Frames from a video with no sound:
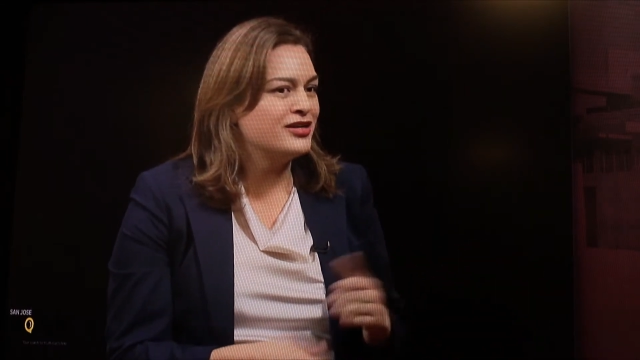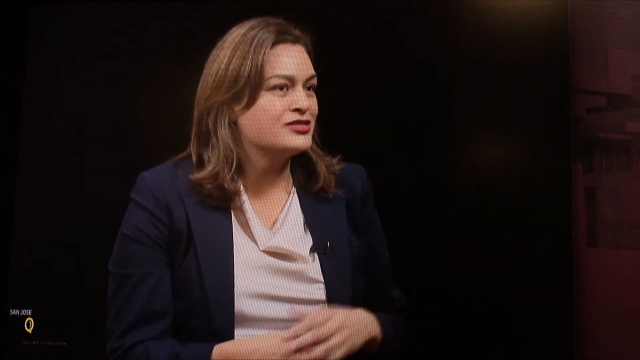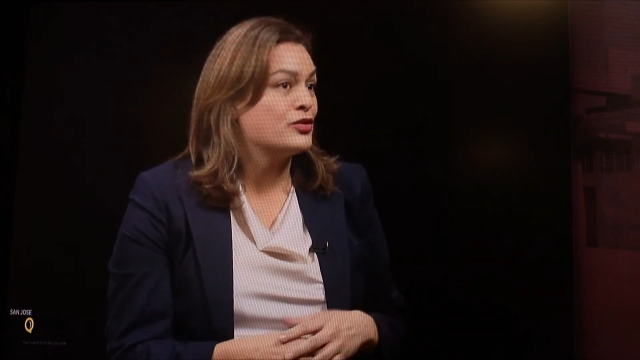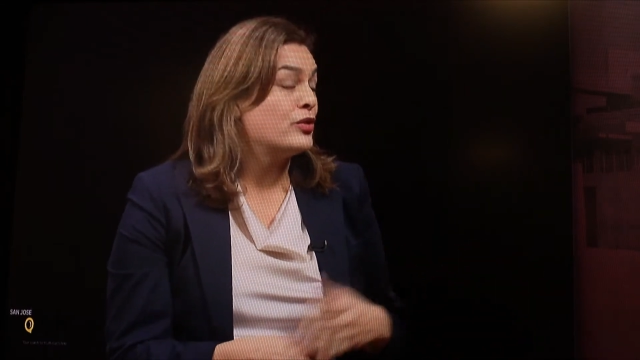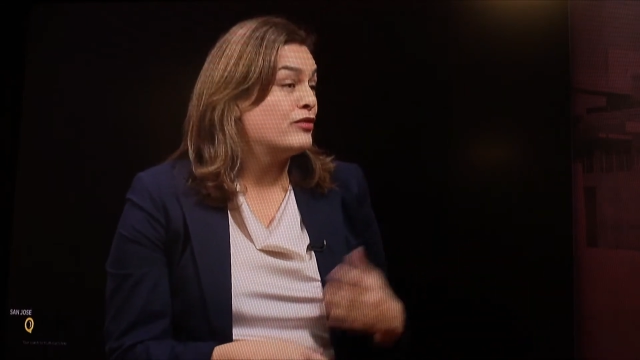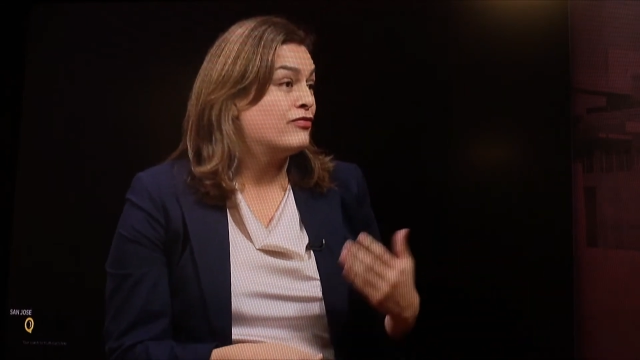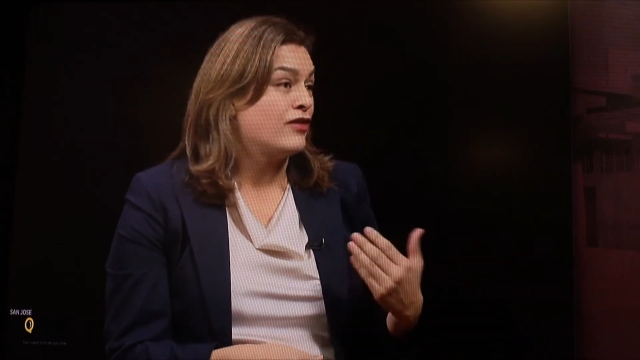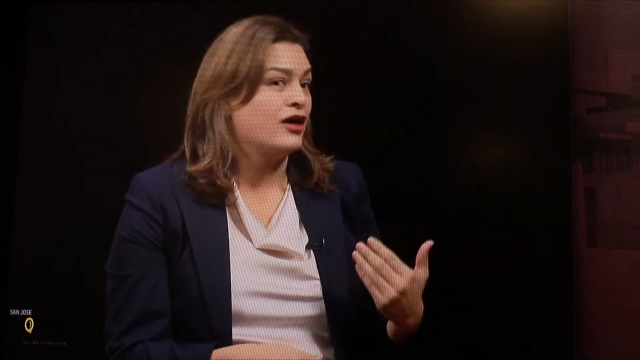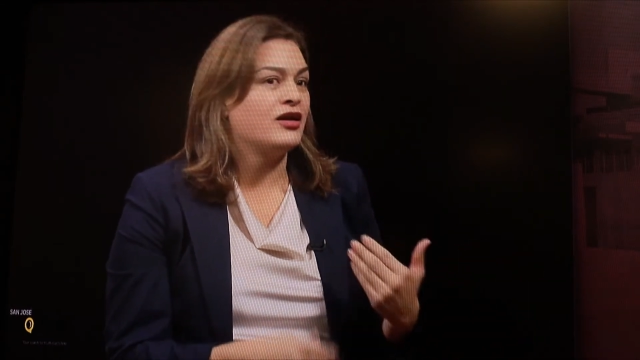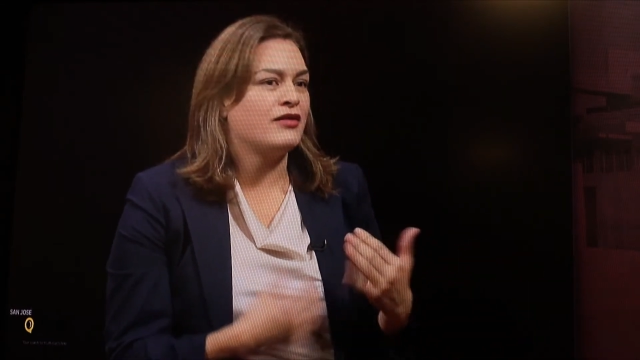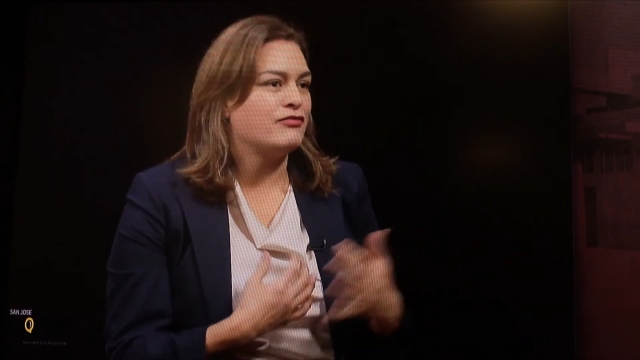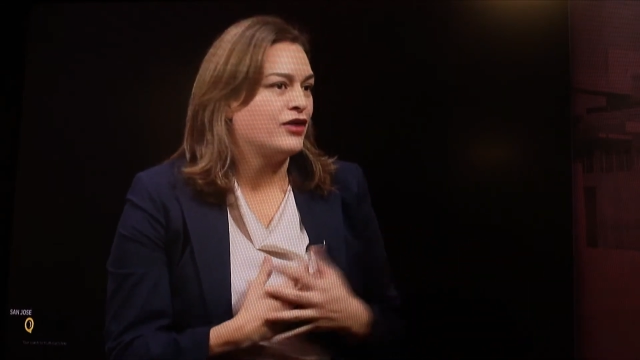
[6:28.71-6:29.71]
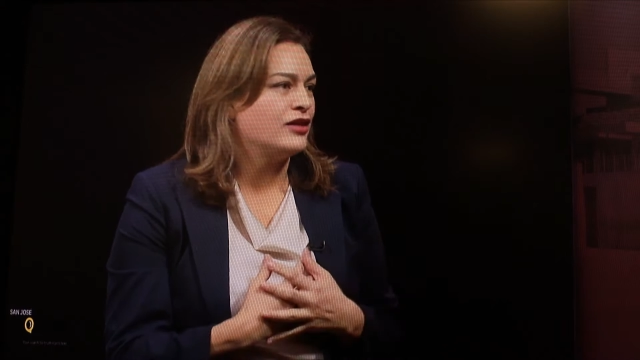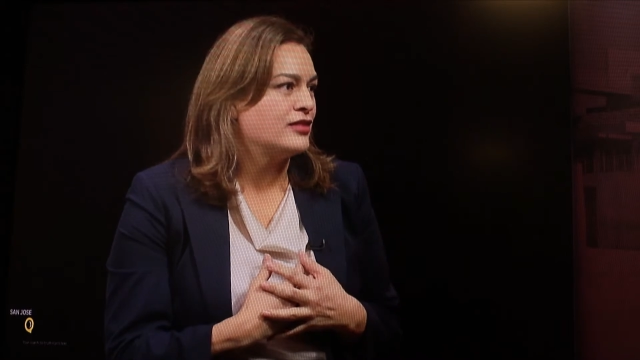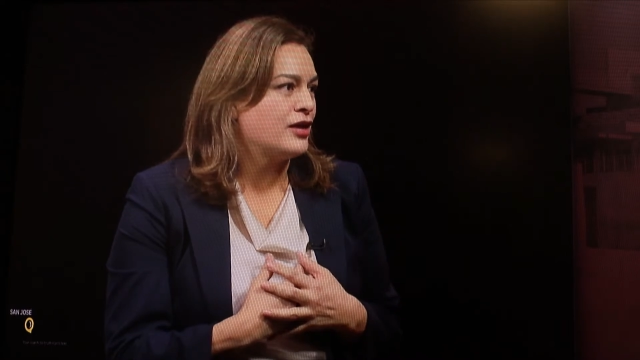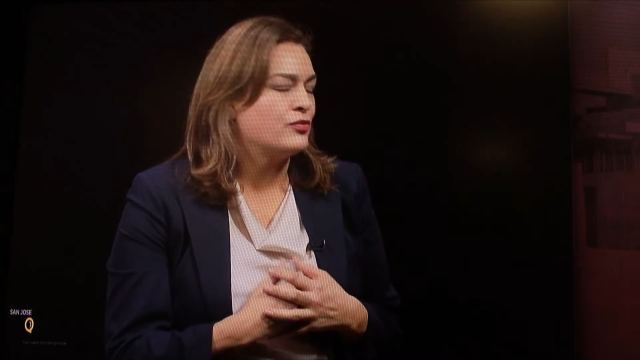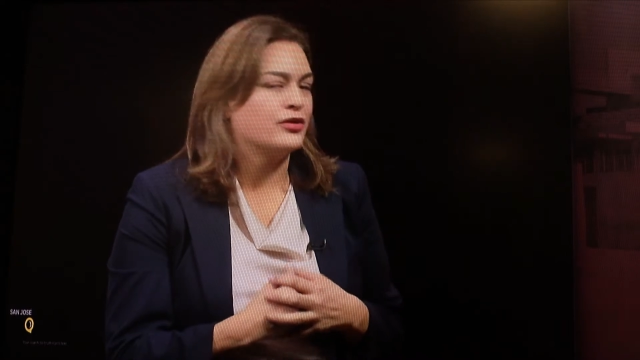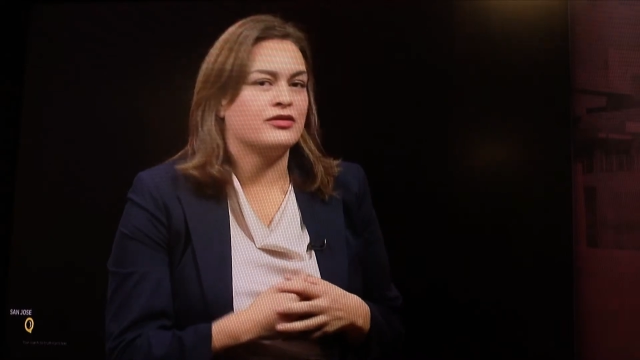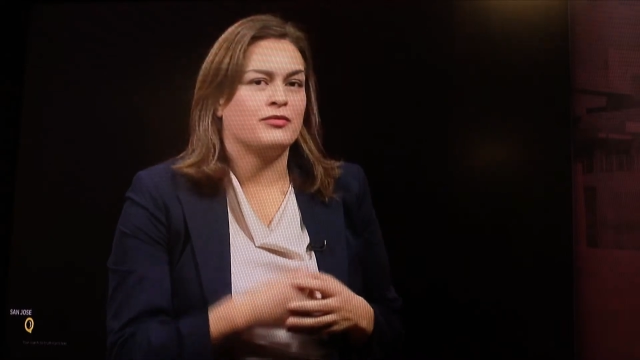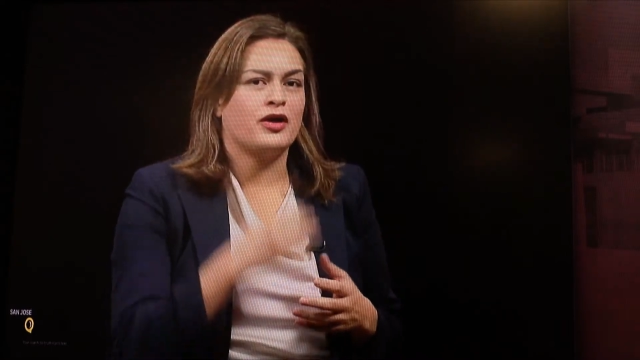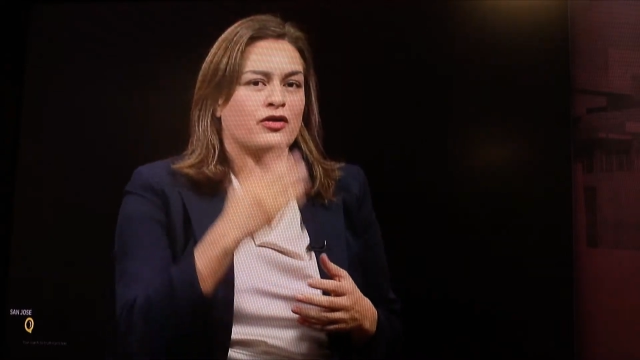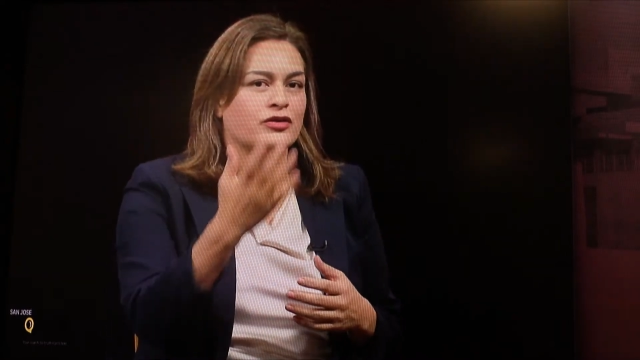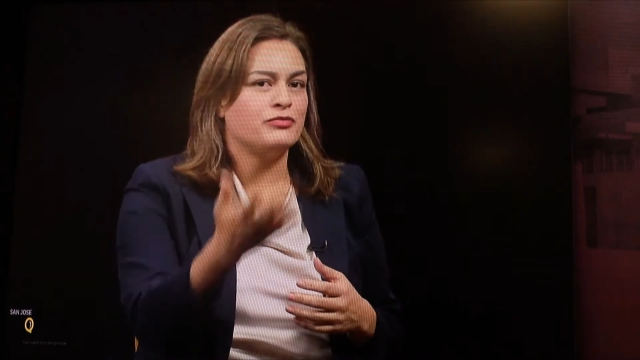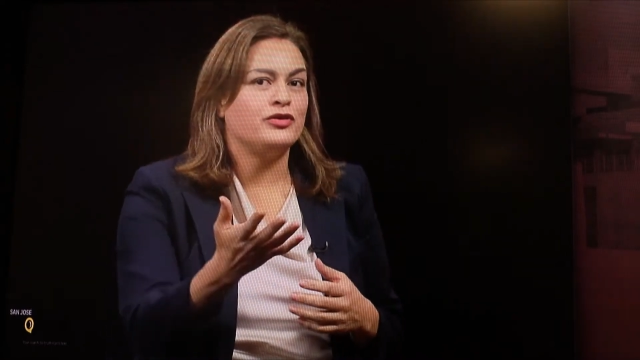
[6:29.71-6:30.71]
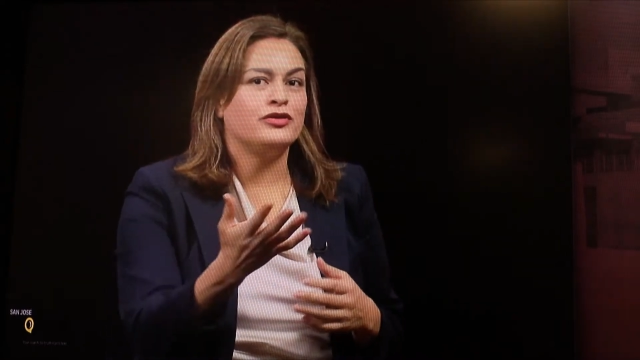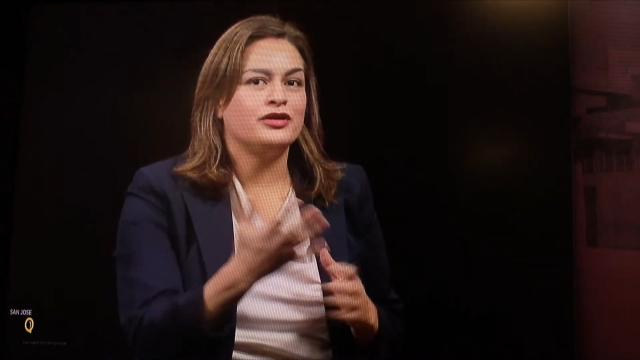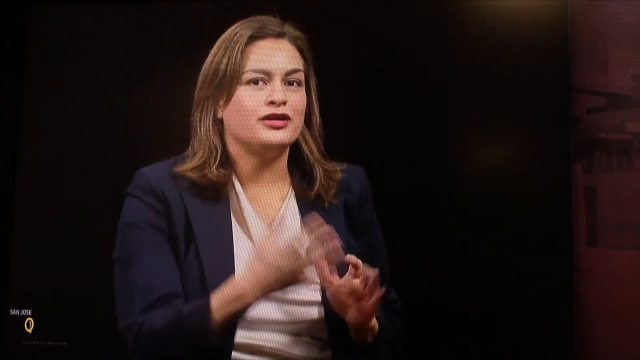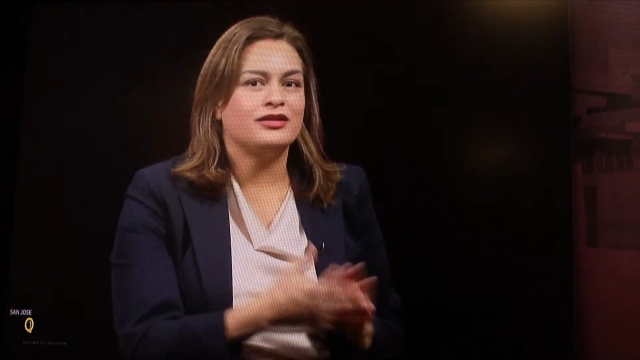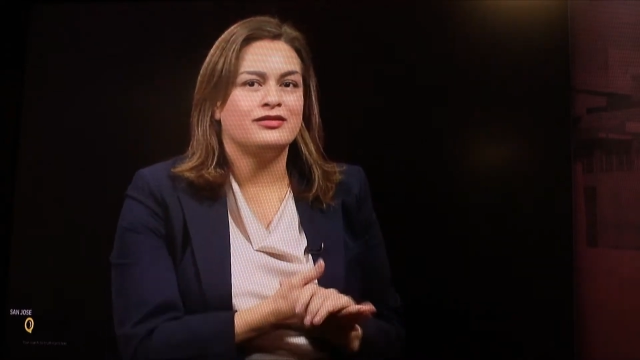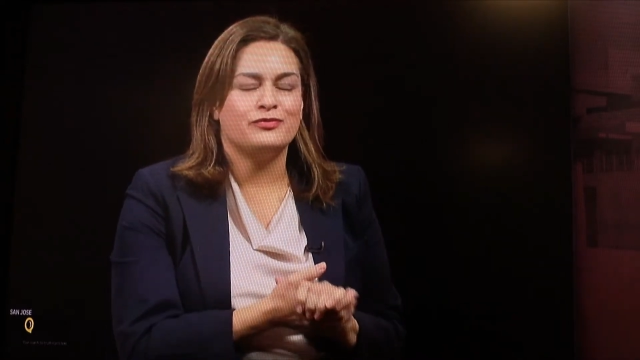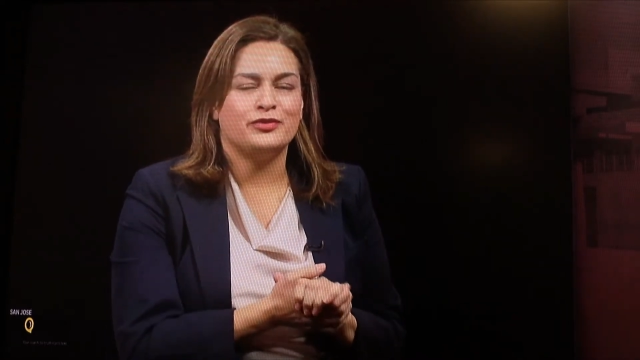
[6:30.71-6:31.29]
And so I fought that with our community.